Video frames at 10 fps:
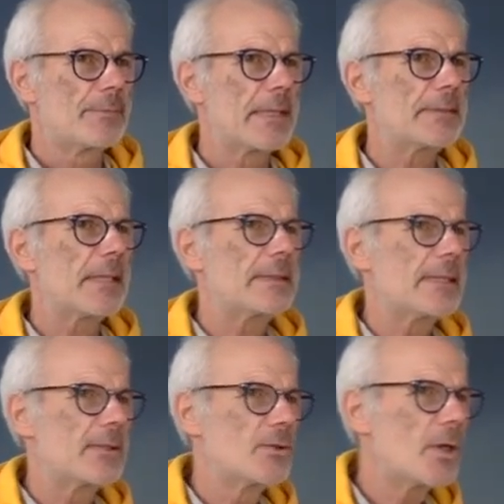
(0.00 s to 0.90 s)
that they
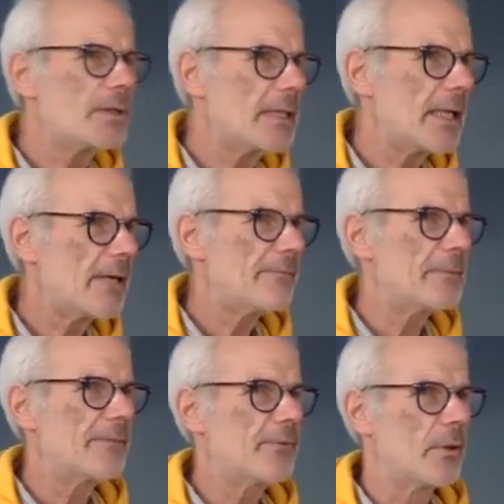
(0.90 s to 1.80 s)
did not have
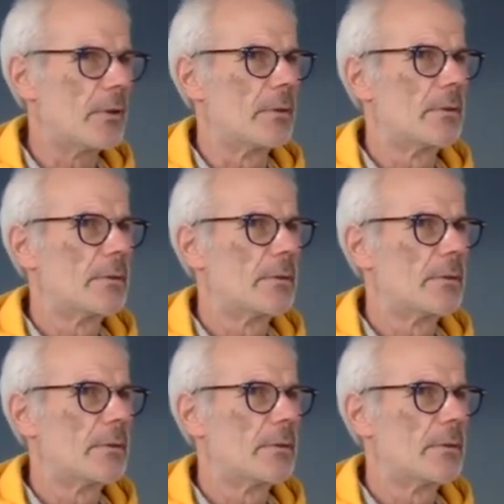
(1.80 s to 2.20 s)
before